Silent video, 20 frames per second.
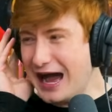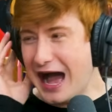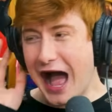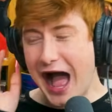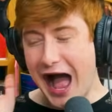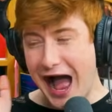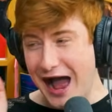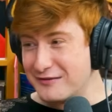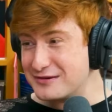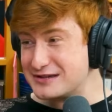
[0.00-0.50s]

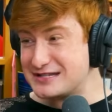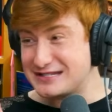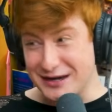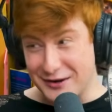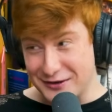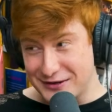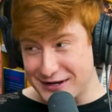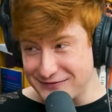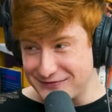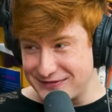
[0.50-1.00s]
I was so
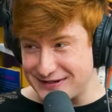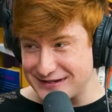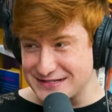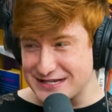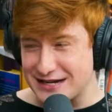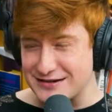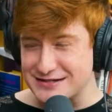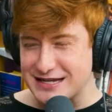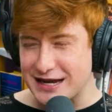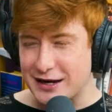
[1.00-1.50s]
confused. I
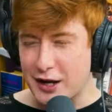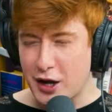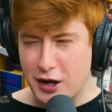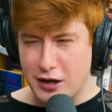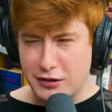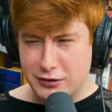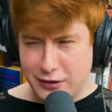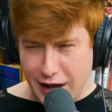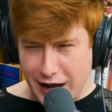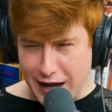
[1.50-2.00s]
was like,
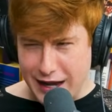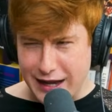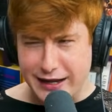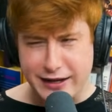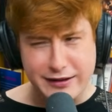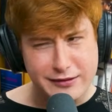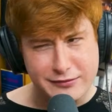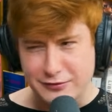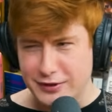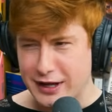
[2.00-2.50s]
okay,
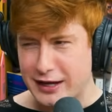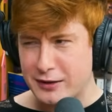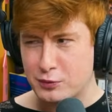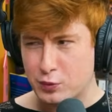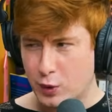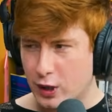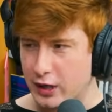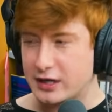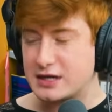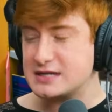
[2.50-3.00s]
like
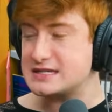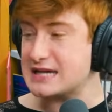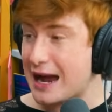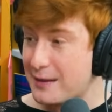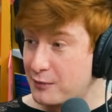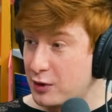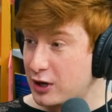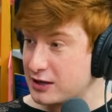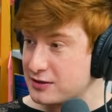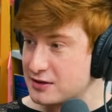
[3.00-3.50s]
work. Because I'm
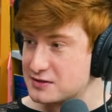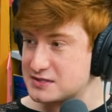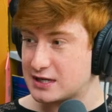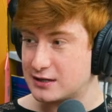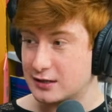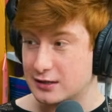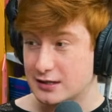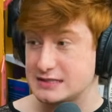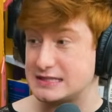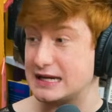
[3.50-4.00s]
one of those
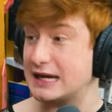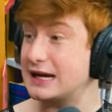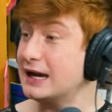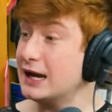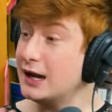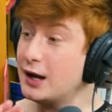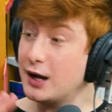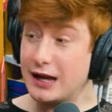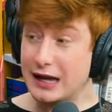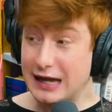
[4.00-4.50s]
girls, like,
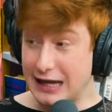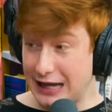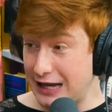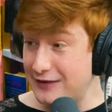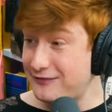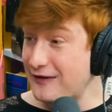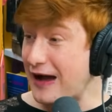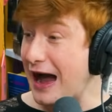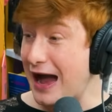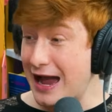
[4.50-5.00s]
if
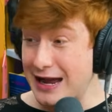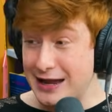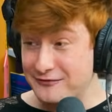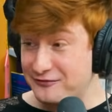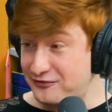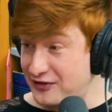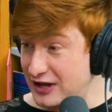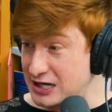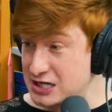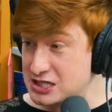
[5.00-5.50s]
I am
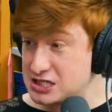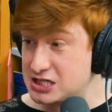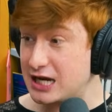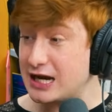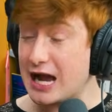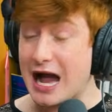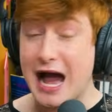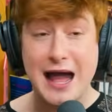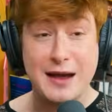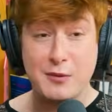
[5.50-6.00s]
finishing,
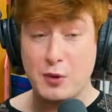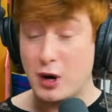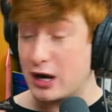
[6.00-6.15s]
I want to